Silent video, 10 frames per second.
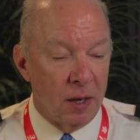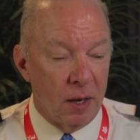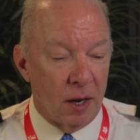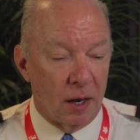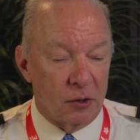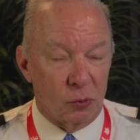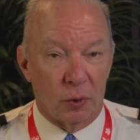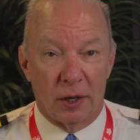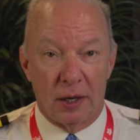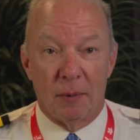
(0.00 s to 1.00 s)
because uh, we're
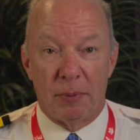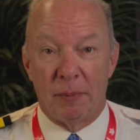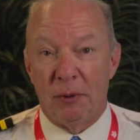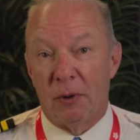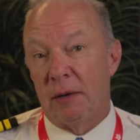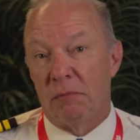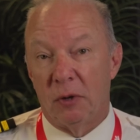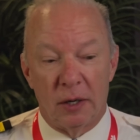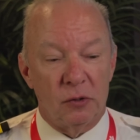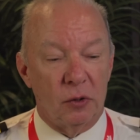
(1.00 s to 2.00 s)
going to get a bumpy ride. All
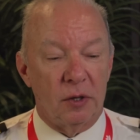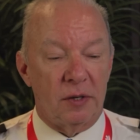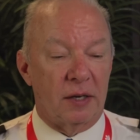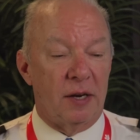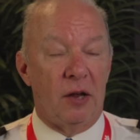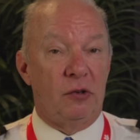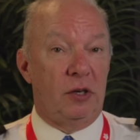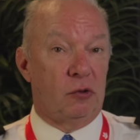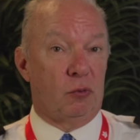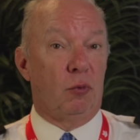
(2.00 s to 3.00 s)
right. So the technology
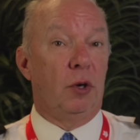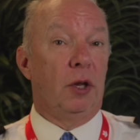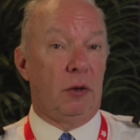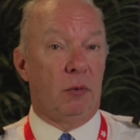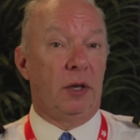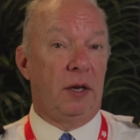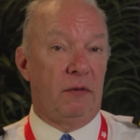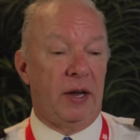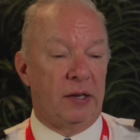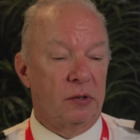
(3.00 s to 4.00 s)
has really, really
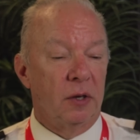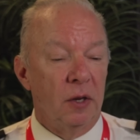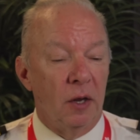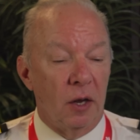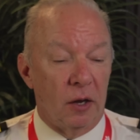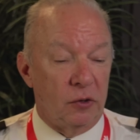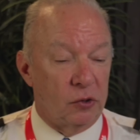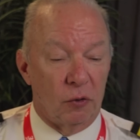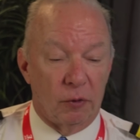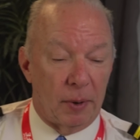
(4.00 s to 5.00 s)
advanced uh,
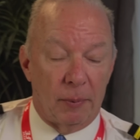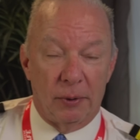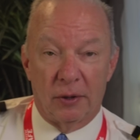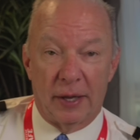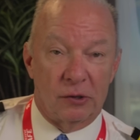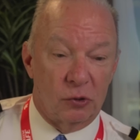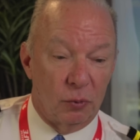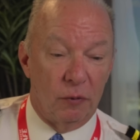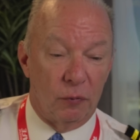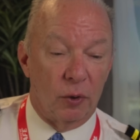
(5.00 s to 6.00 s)
just over probably the last
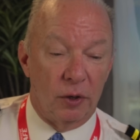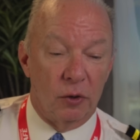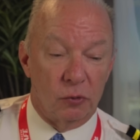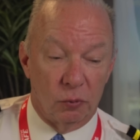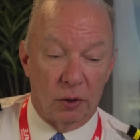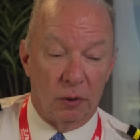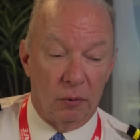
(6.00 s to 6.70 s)
three or four years. Really,